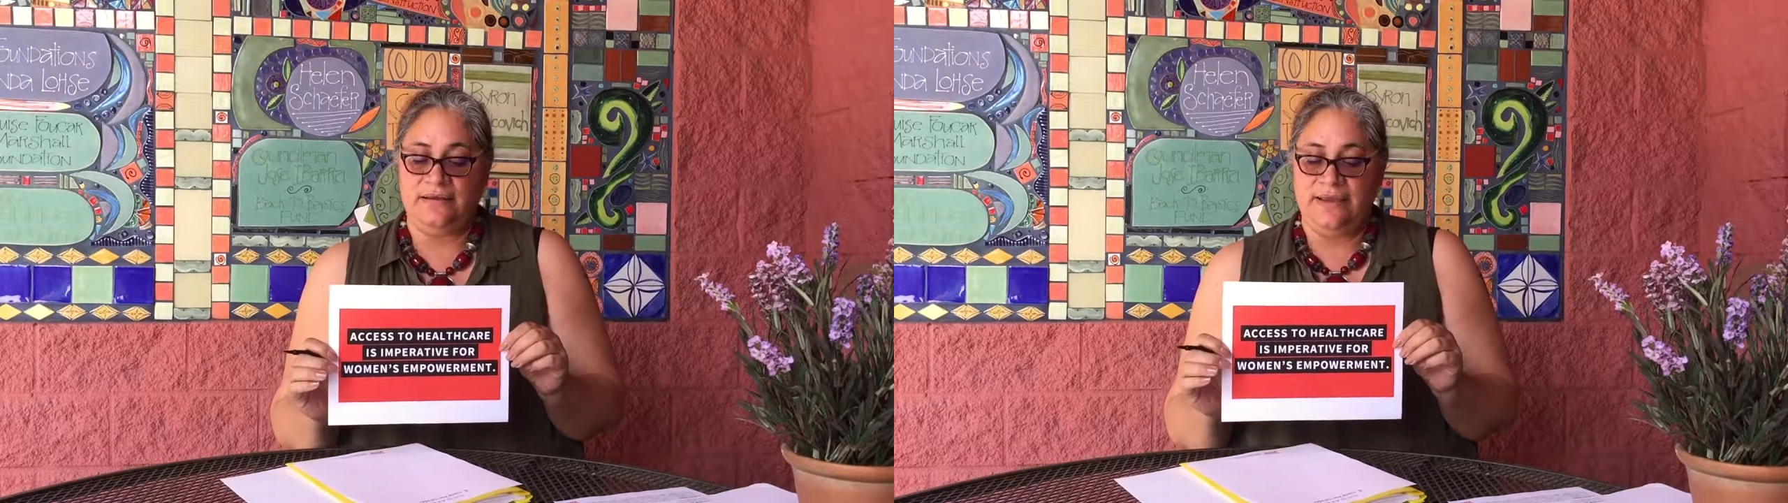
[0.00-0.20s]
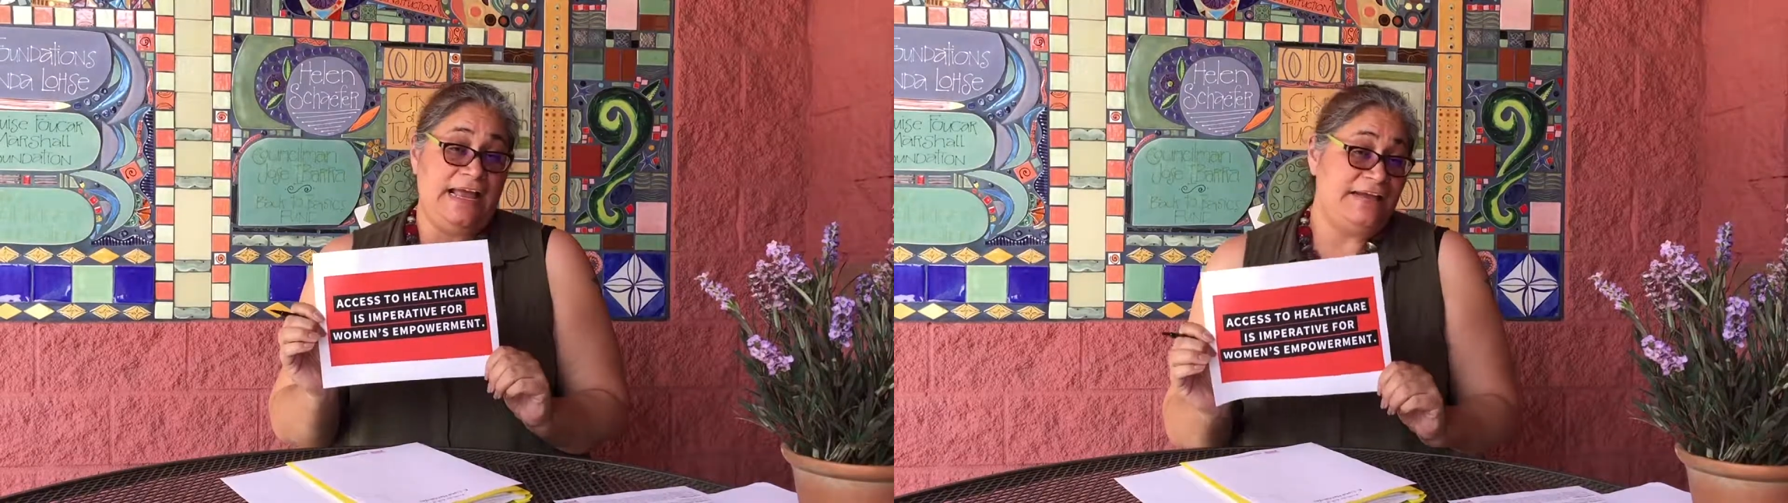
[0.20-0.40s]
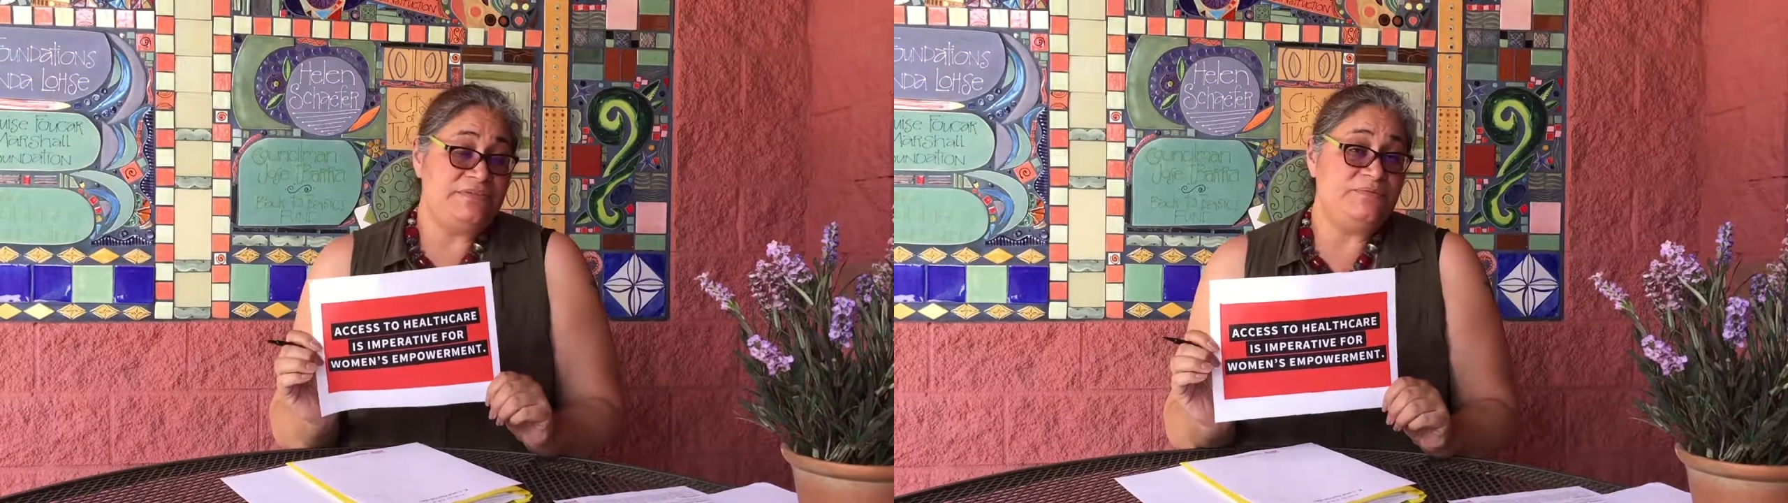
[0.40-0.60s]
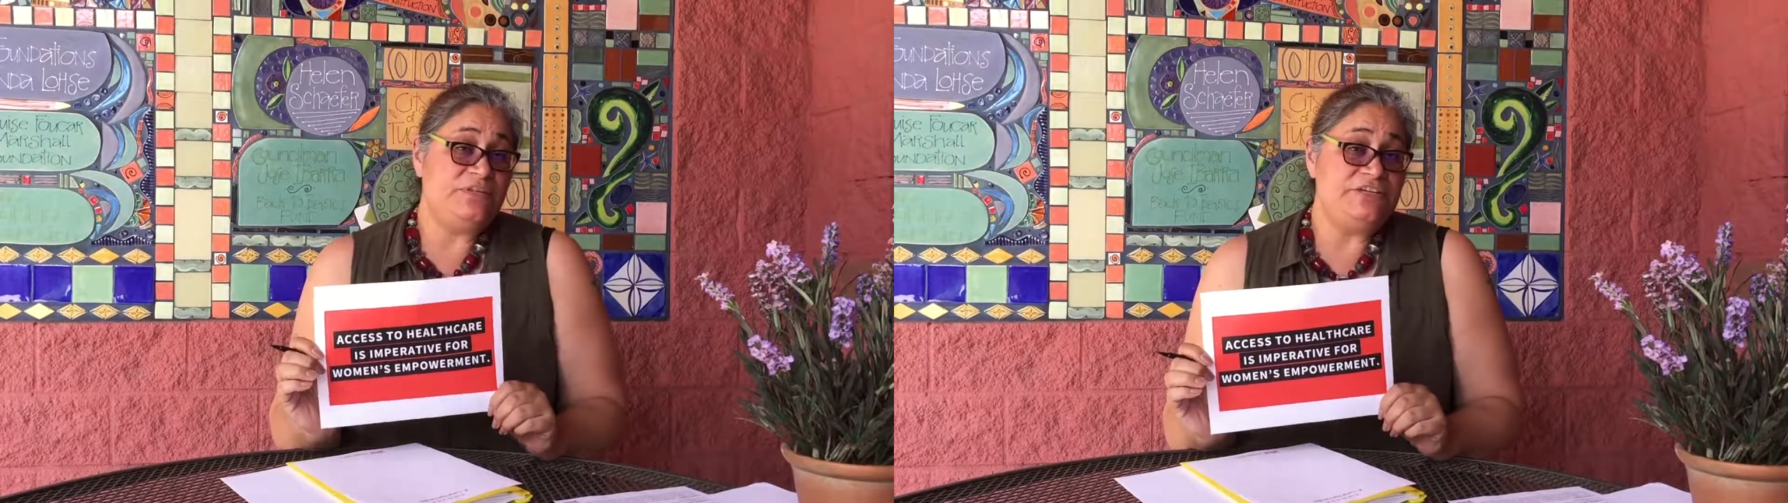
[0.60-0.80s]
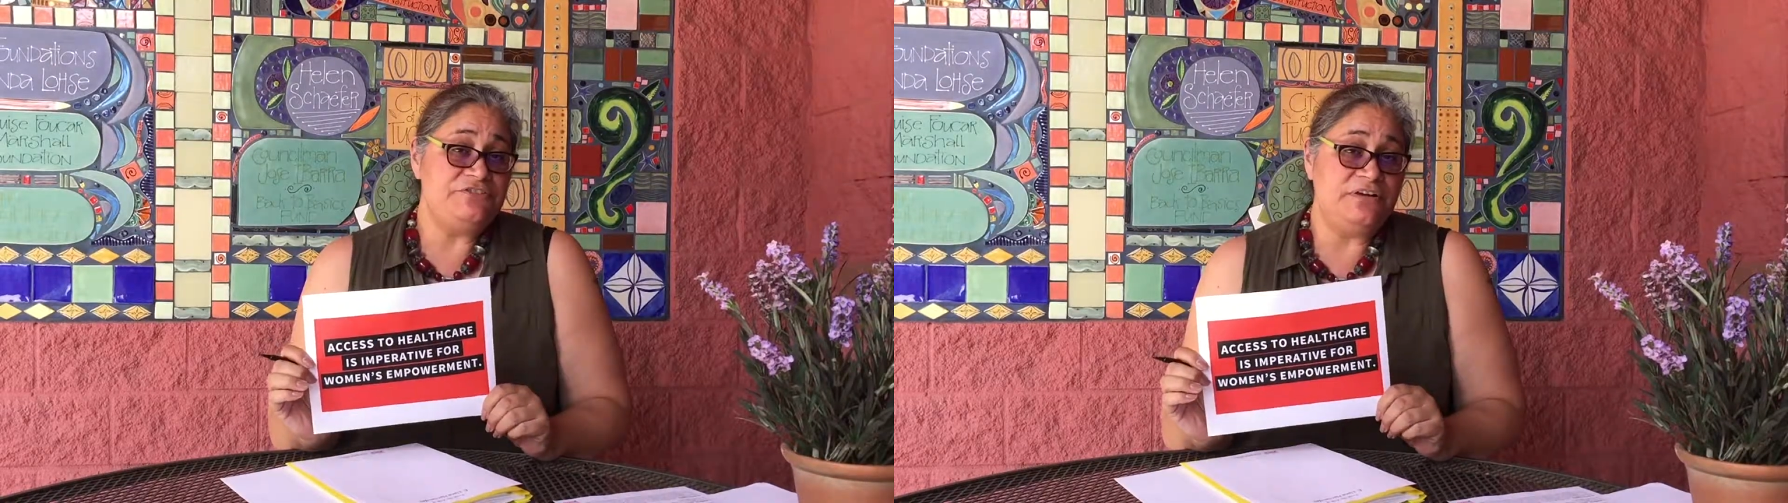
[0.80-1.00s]
I have some
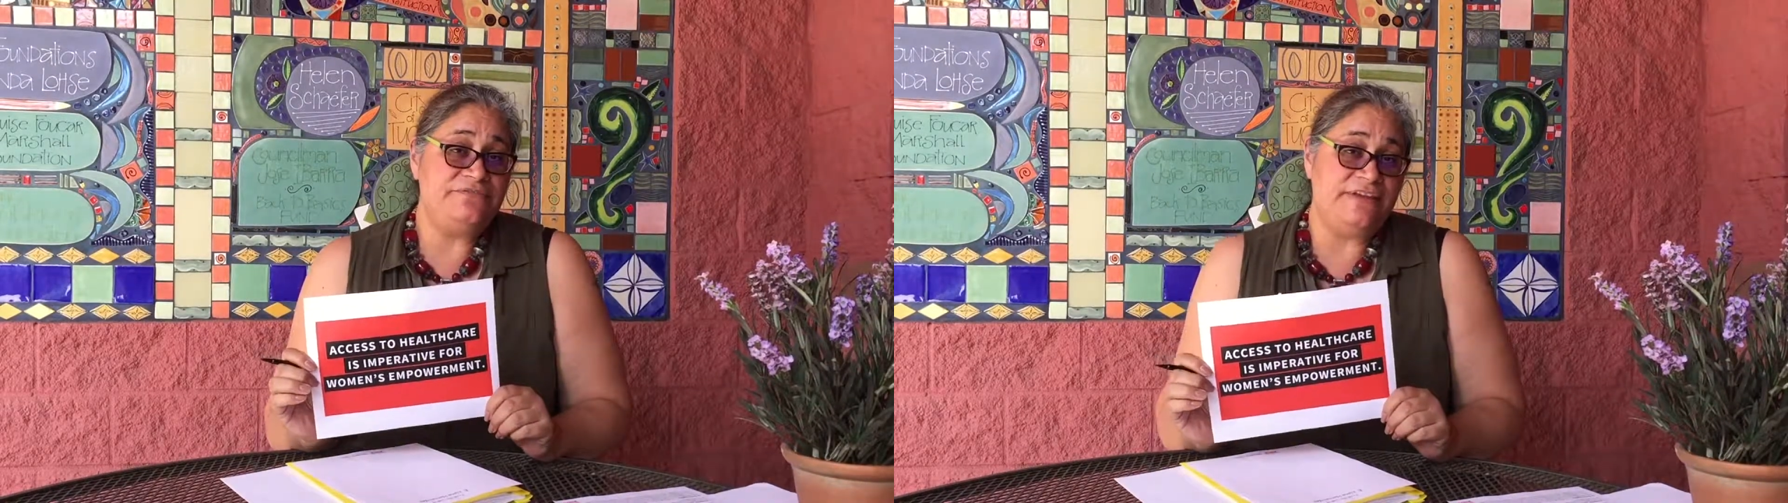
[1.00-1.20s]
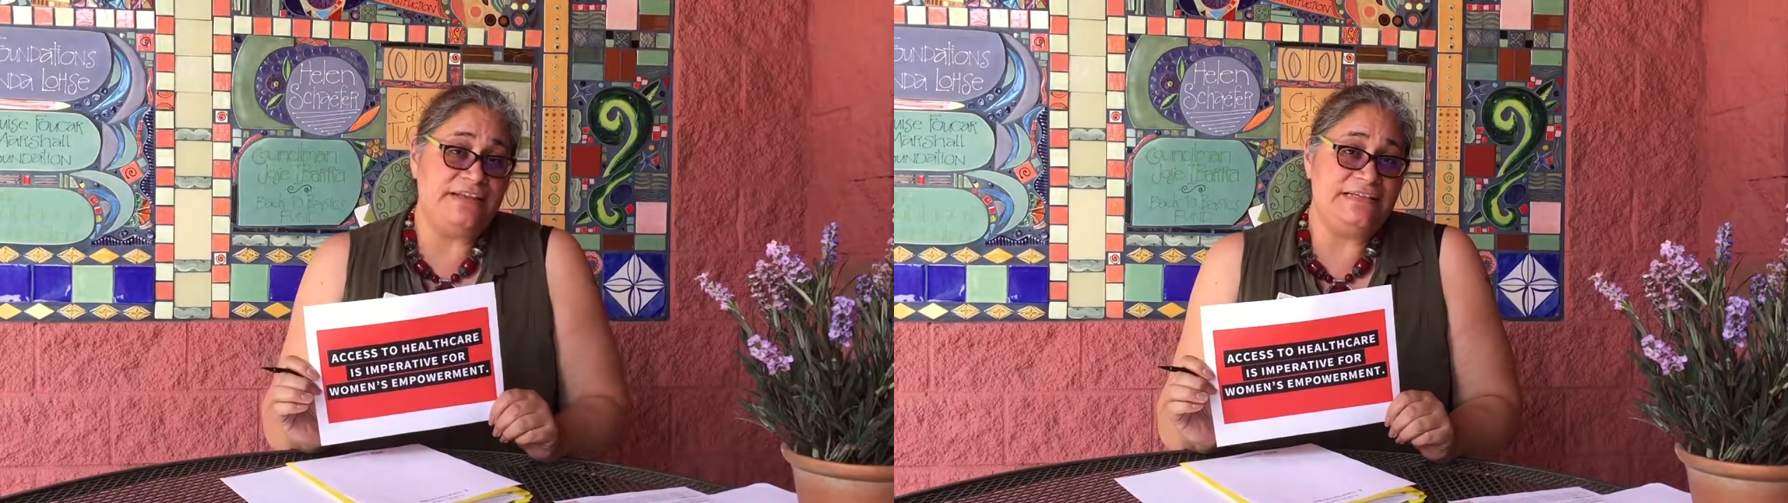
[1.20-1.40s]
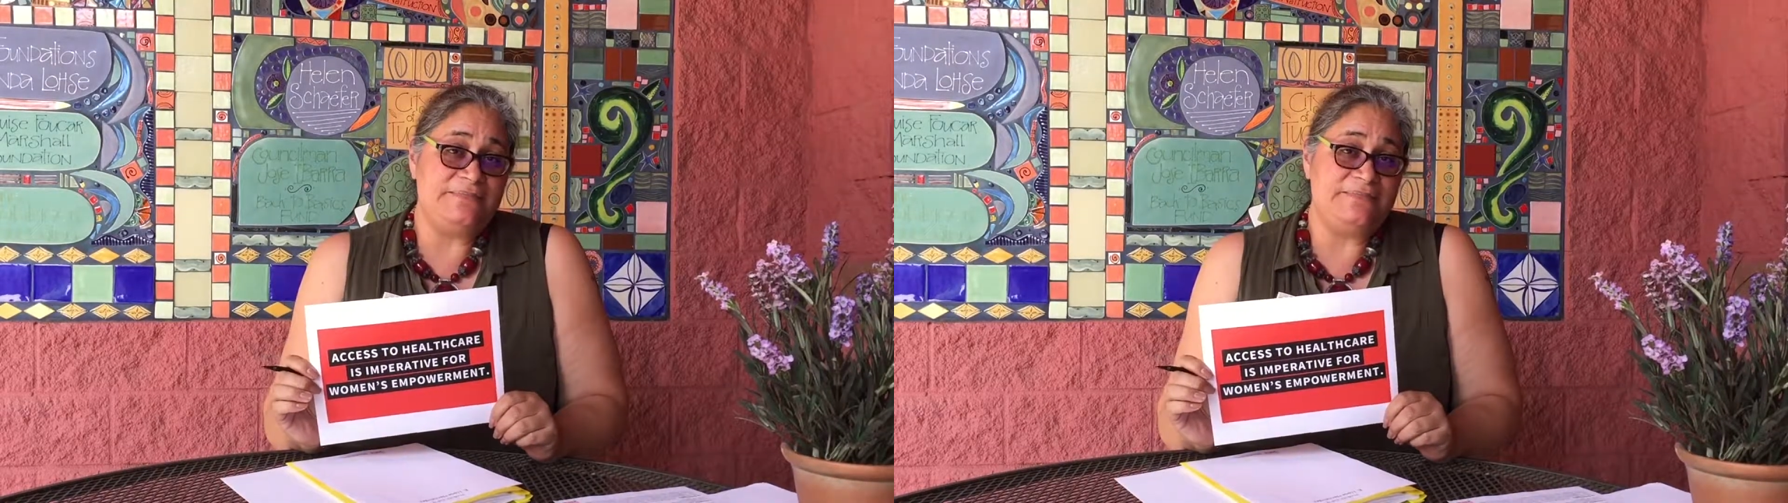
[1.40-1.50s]
really strong feelings